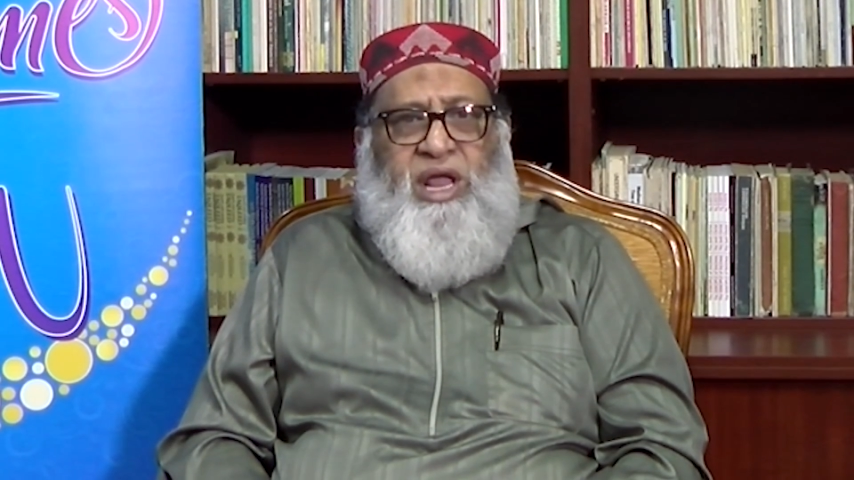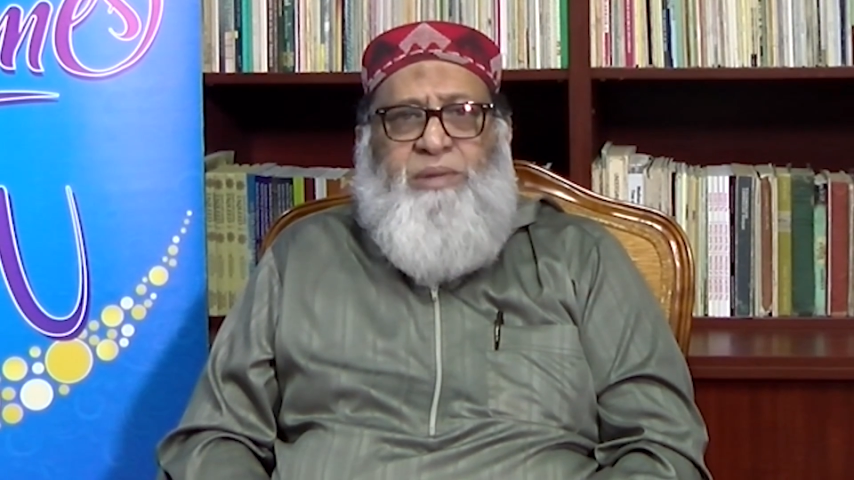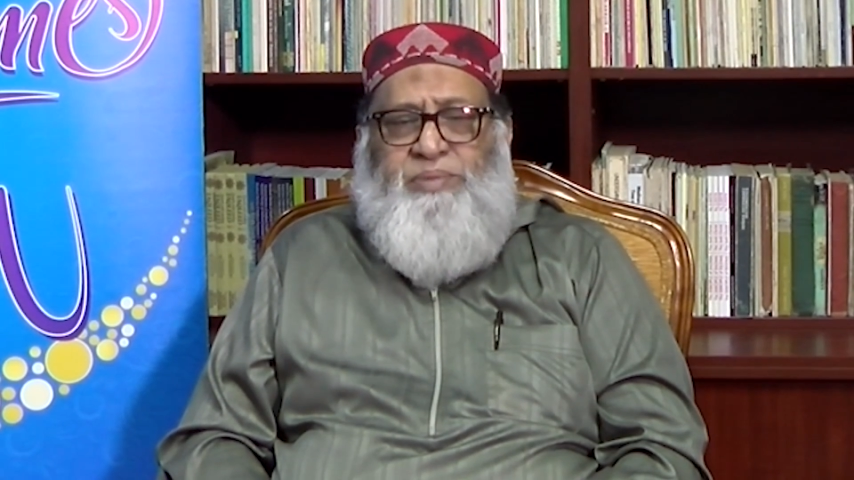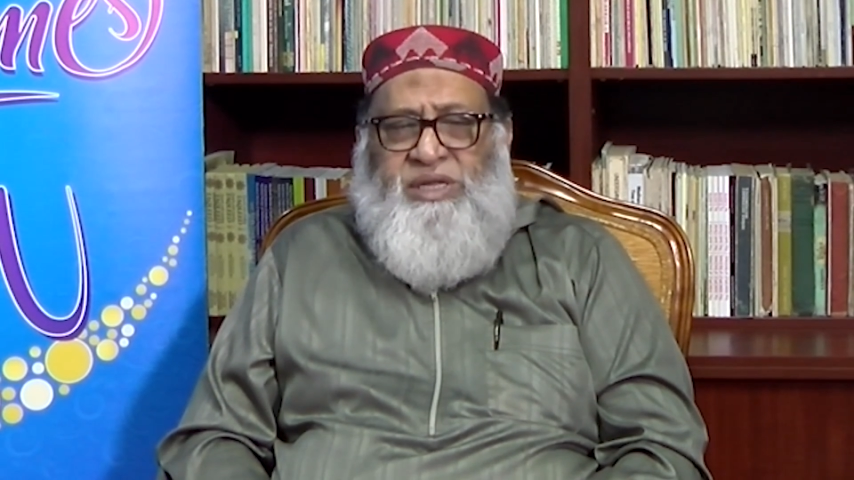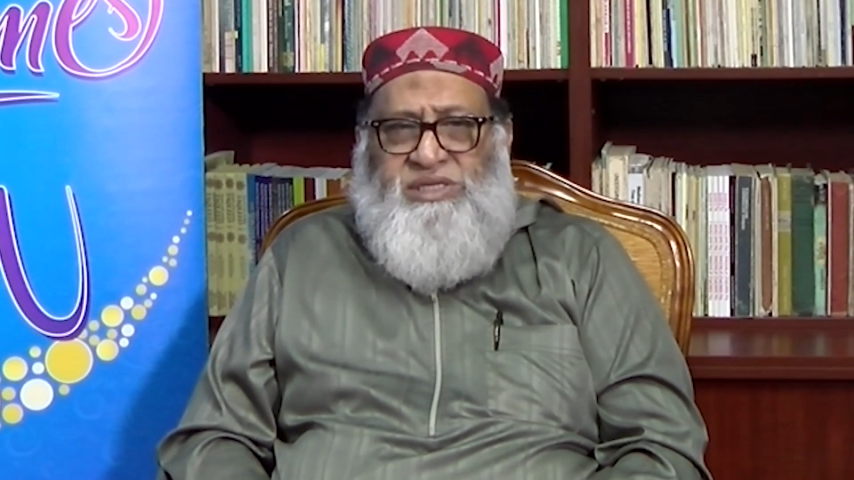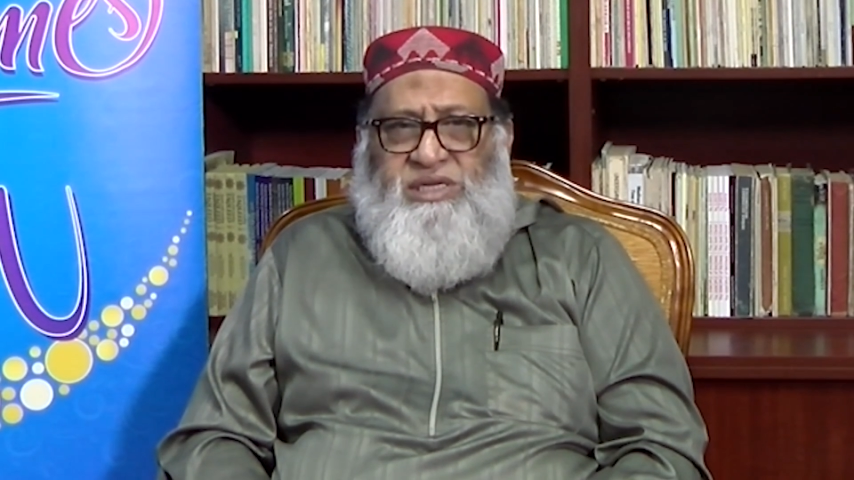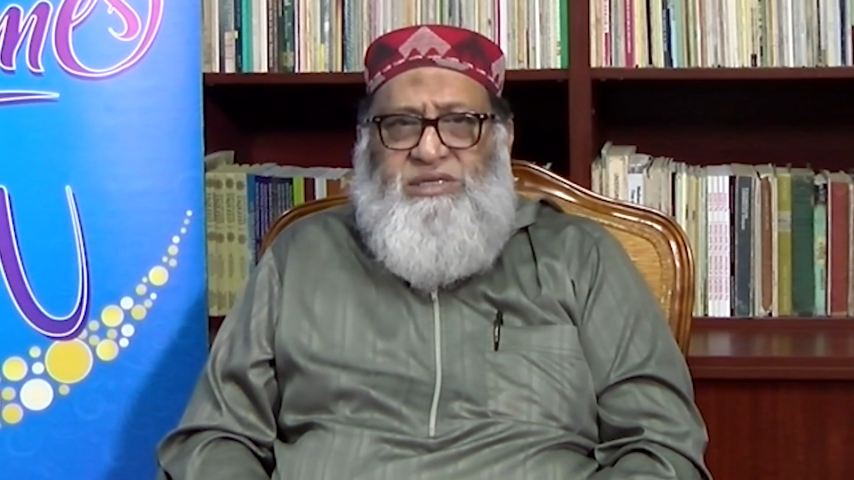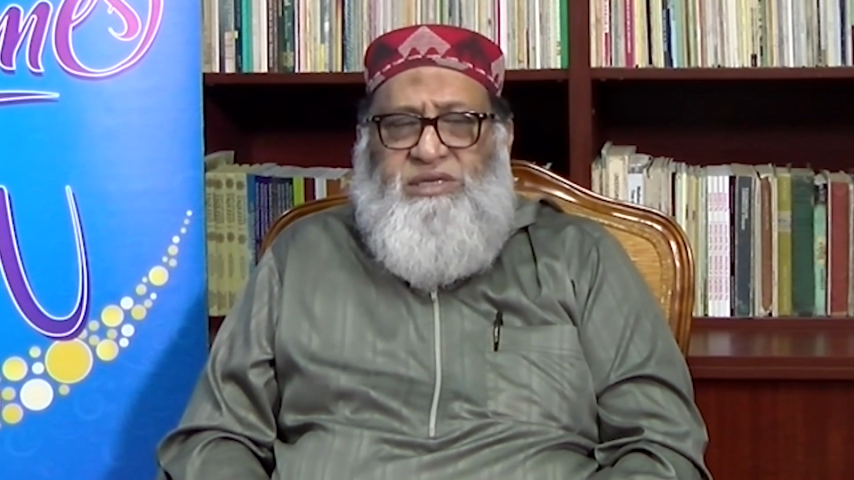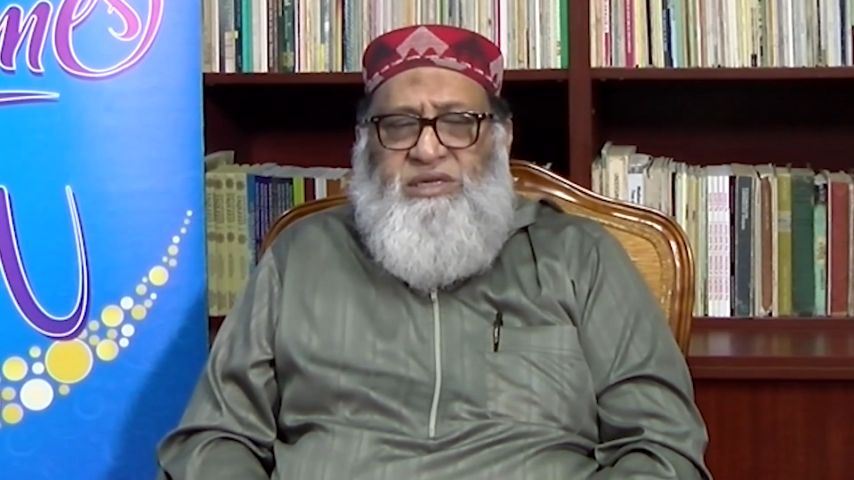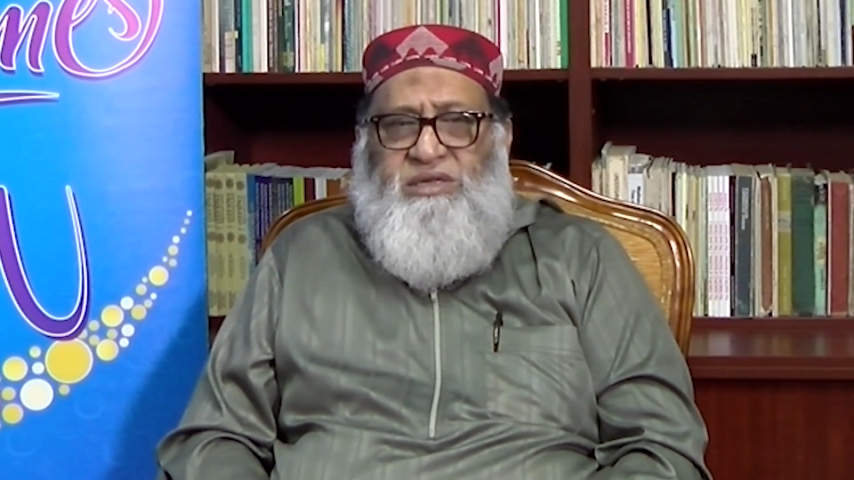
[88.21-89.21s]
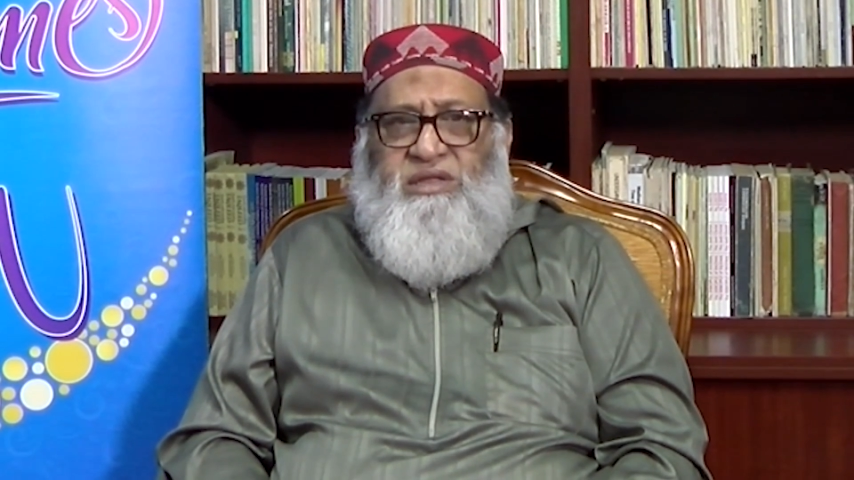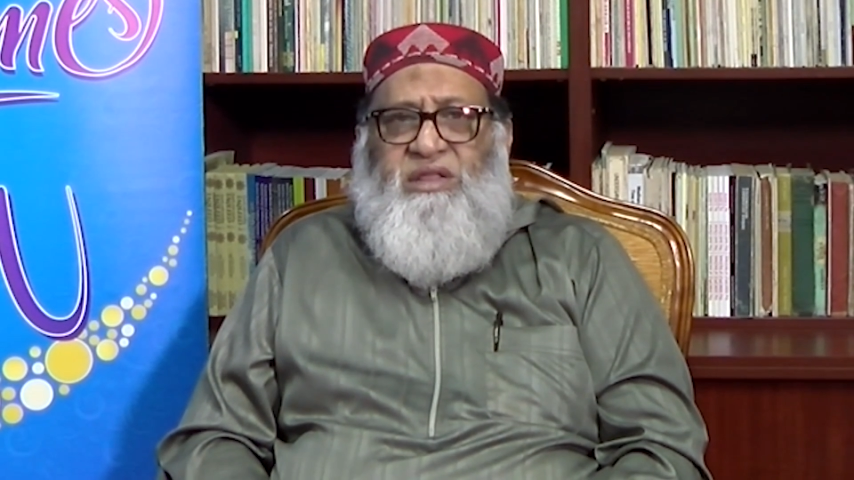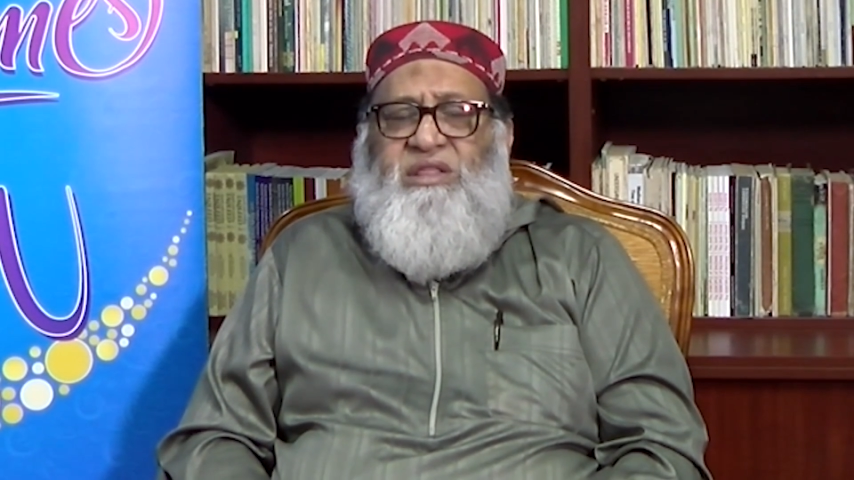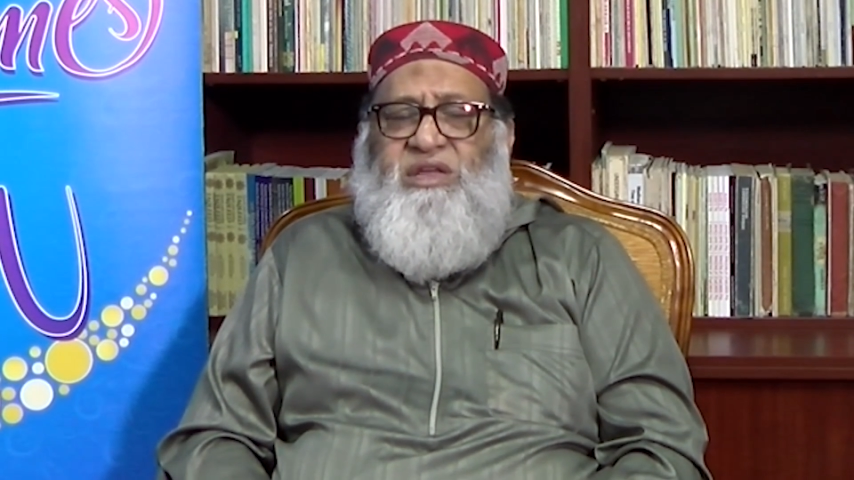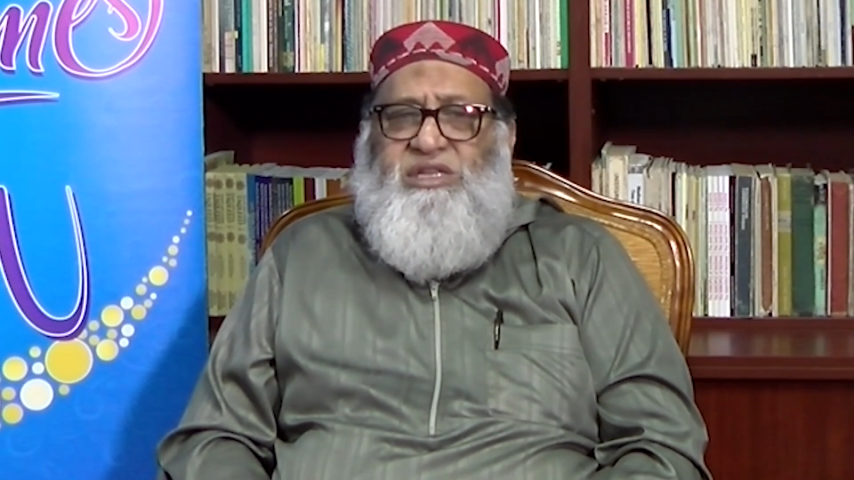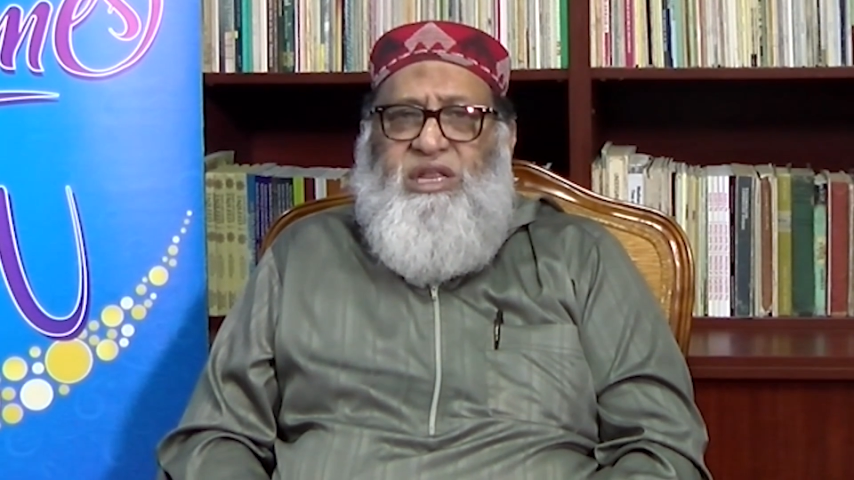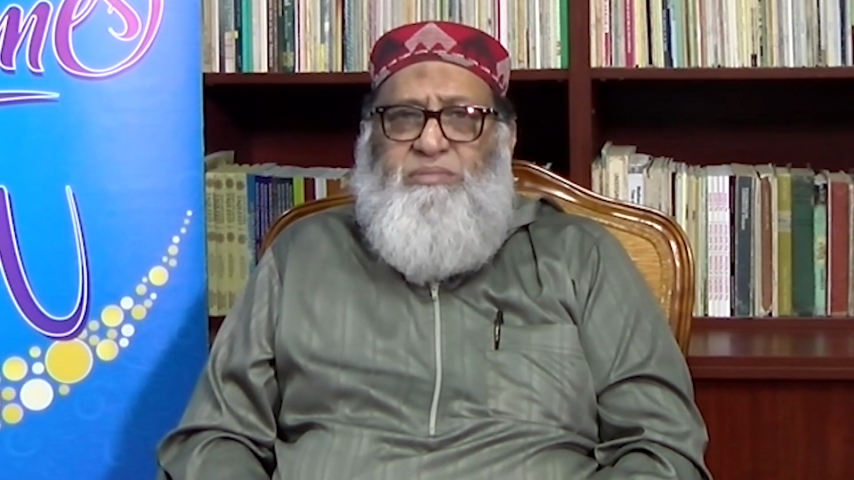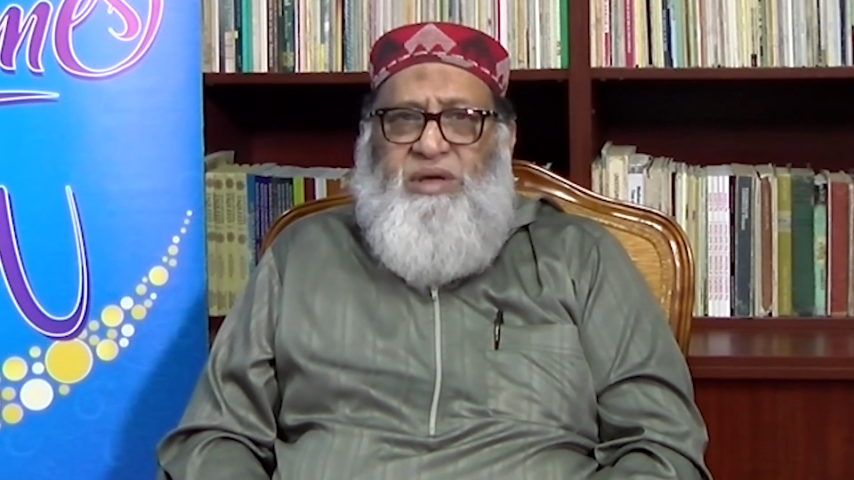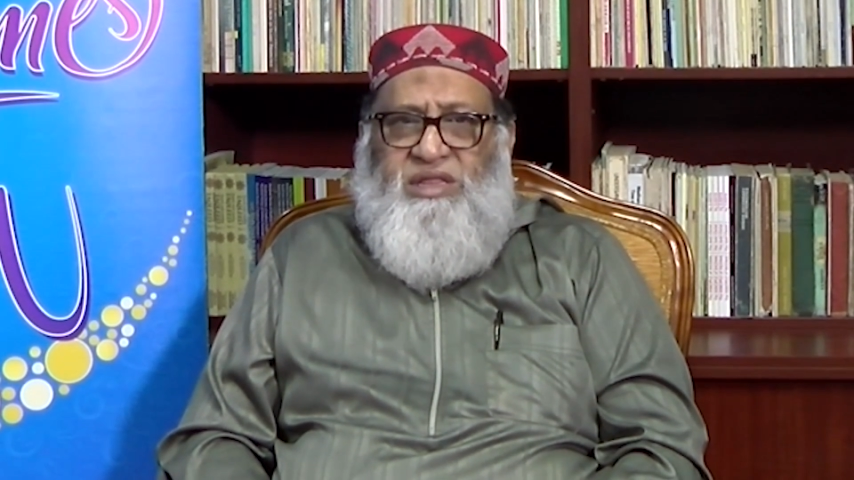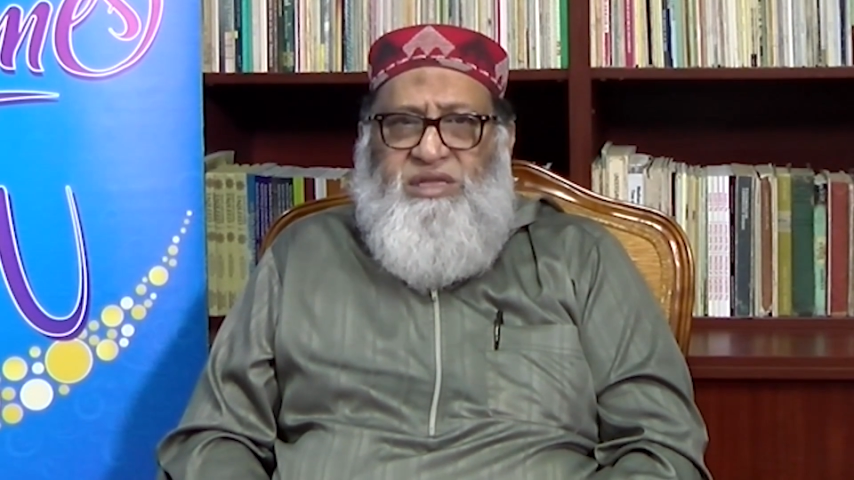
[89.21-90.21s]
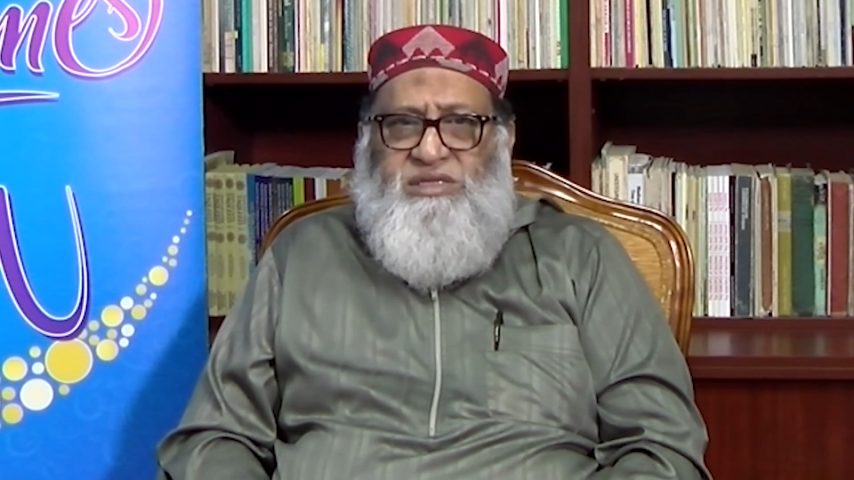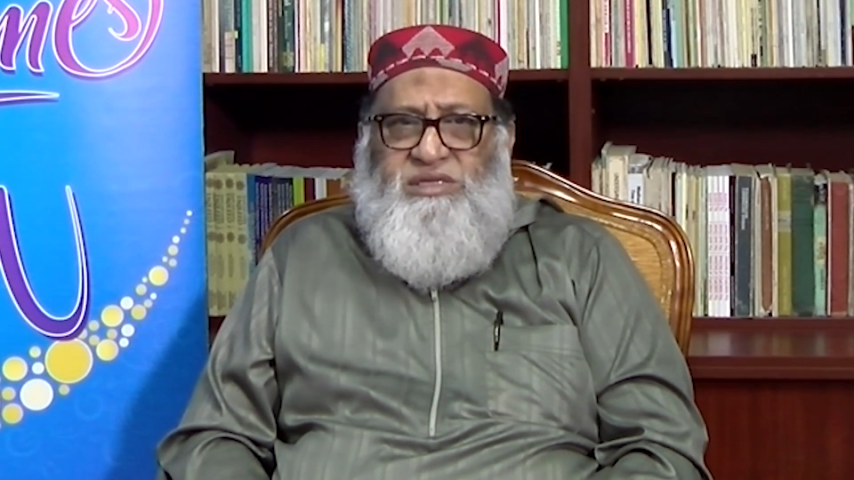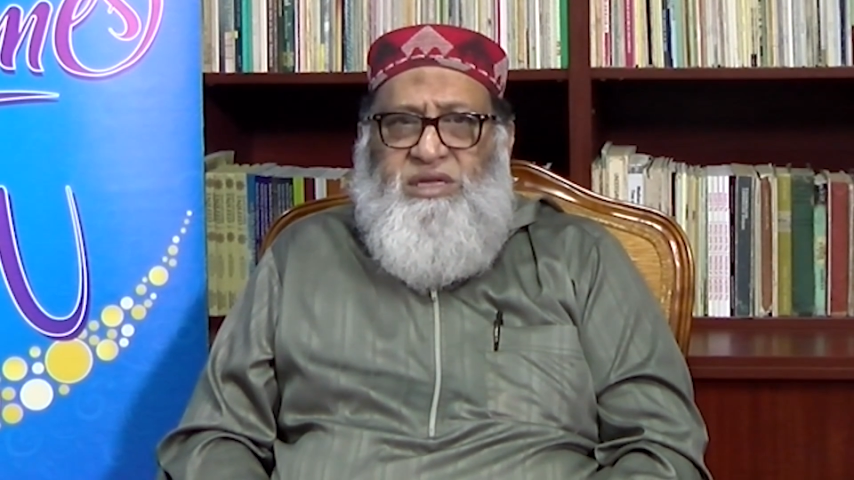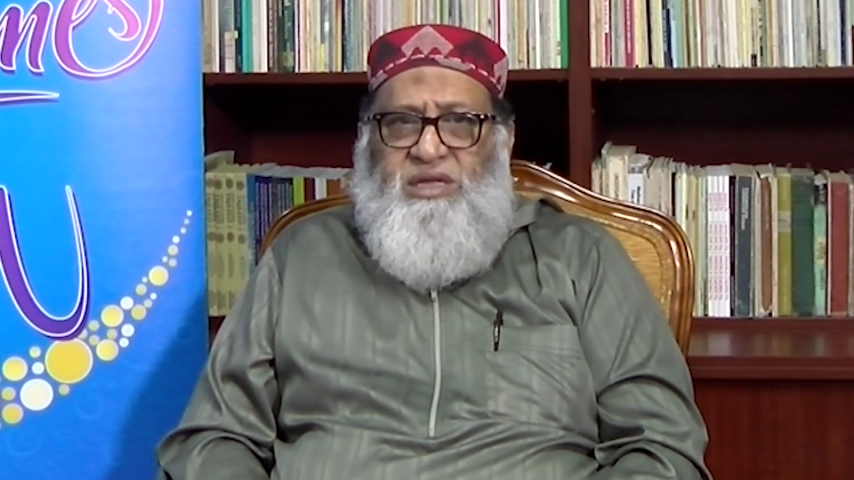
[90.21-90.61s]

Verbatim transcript: at present 13 mothers,